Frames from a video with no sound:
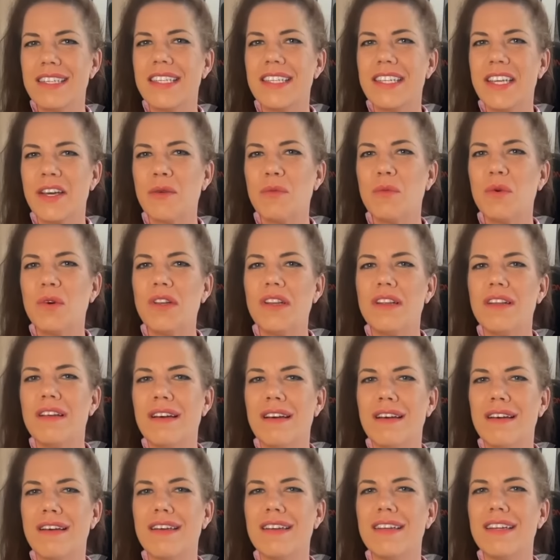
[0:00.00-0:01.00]
they will
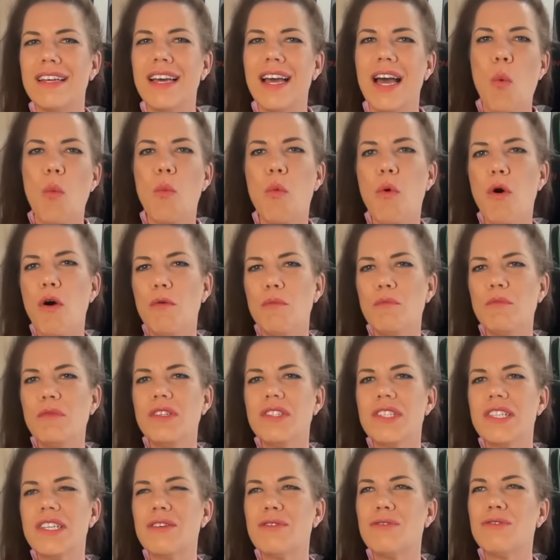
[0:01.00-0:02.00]
learn what
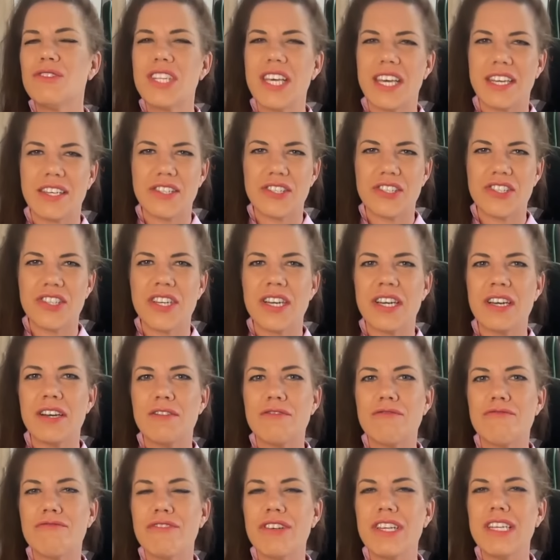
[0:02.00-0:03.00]
musical texture
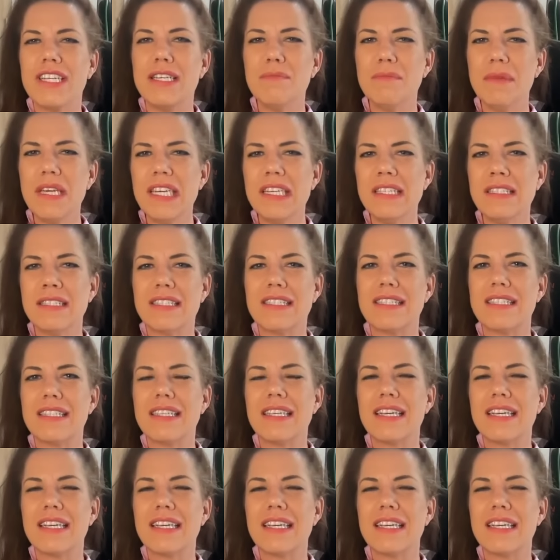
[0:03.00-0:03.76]
really means.